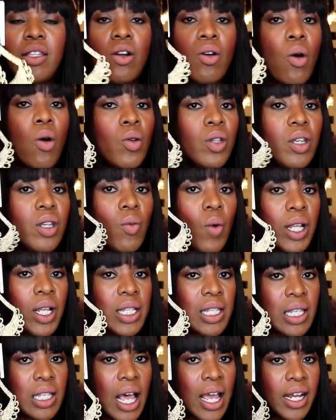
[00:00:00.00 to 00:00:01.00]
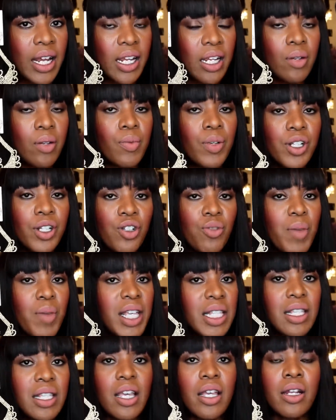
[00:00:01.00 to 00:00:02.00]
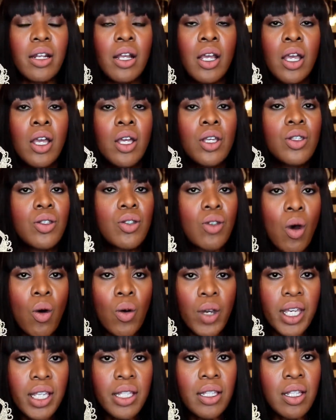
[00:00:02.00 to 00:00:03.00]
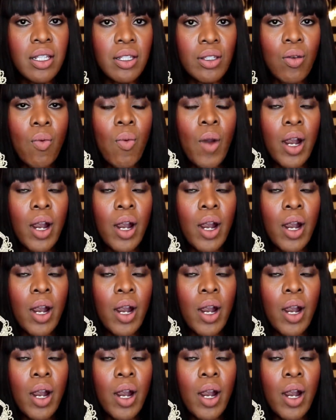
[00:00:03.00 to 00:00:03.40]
they're only one-sided, which makes it so easy to